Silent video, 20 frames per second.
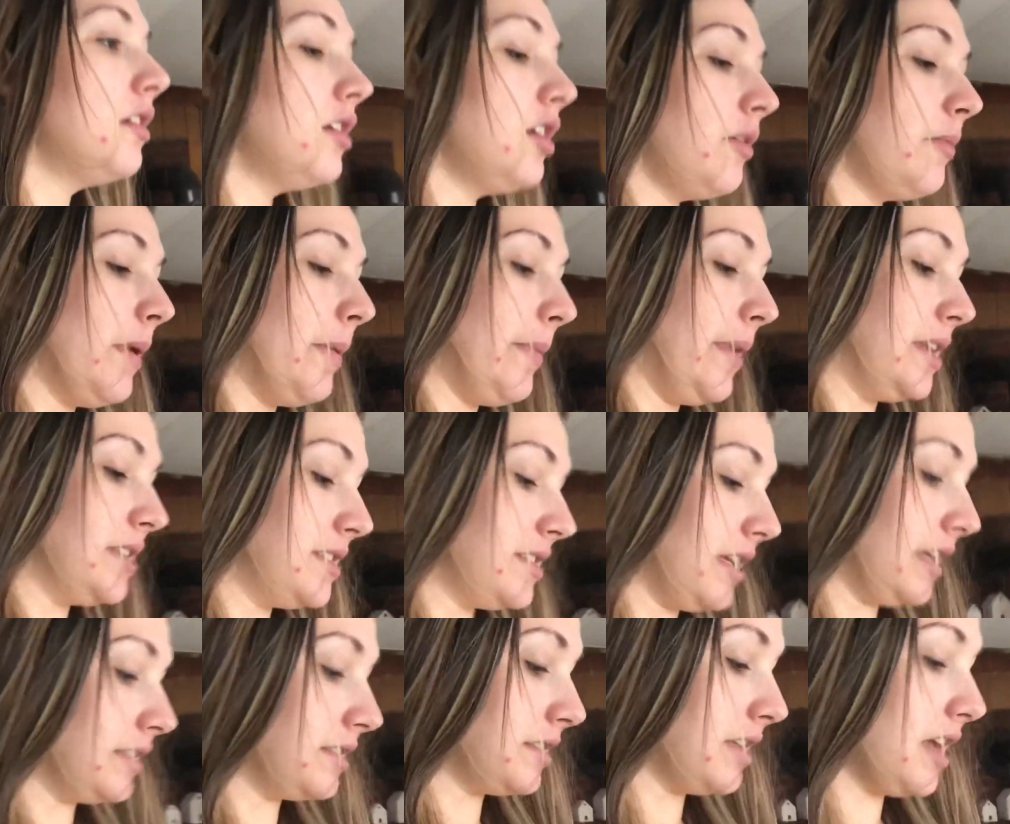Hope I made
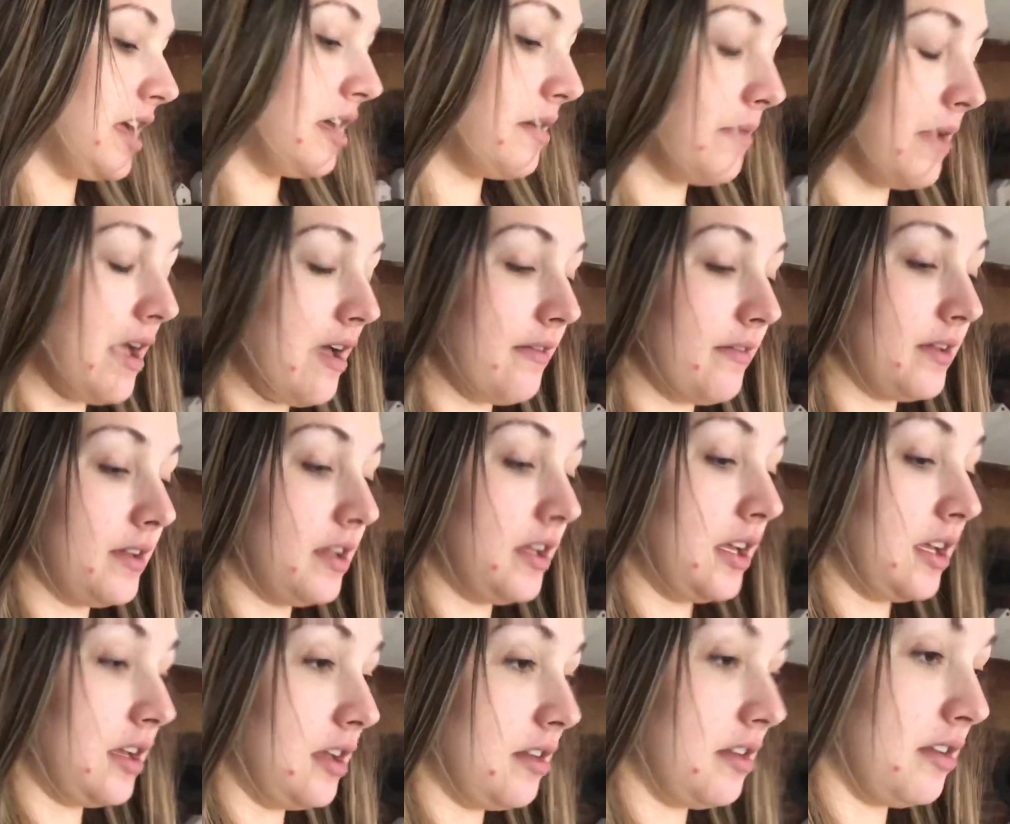sense. I'm having
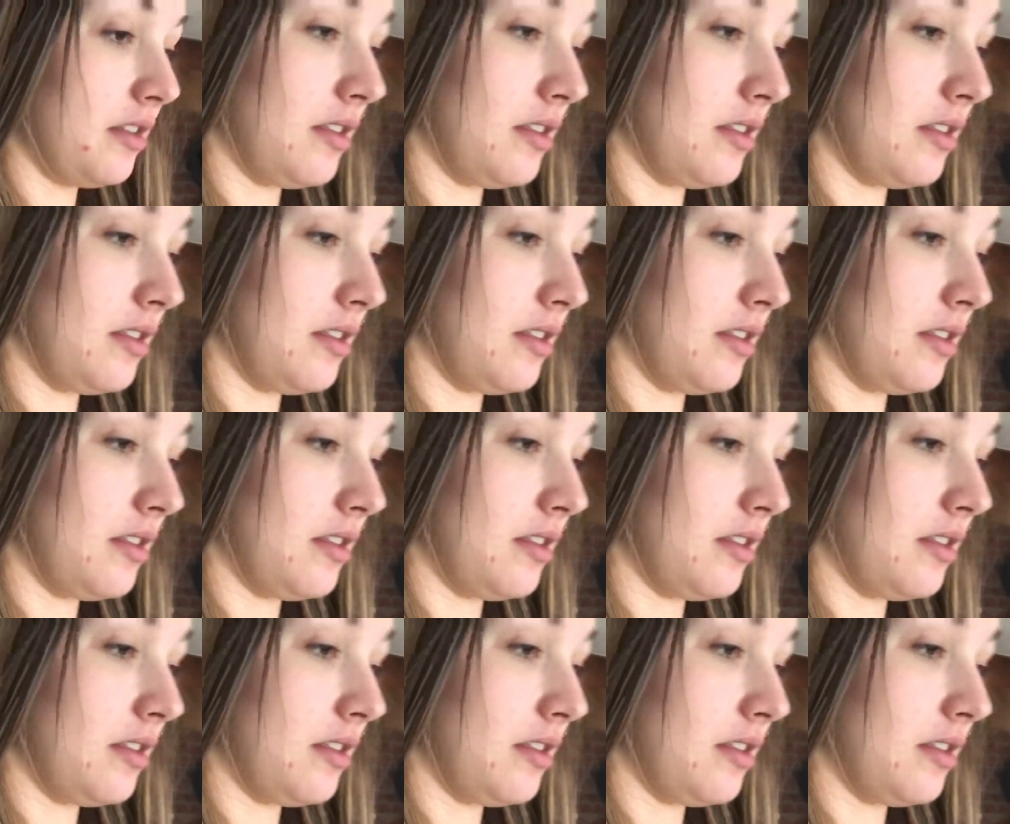like